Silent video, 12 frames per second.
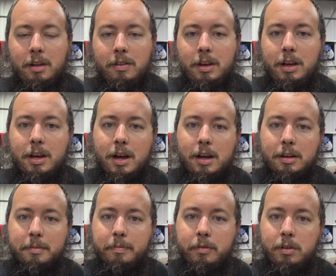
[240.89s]

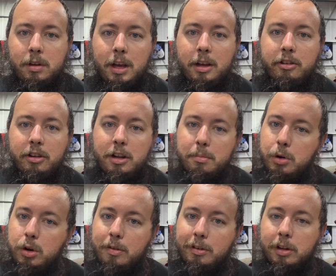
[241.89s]
the engine had
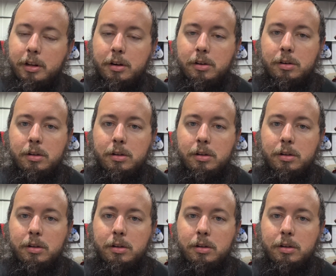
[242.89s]
moved a little.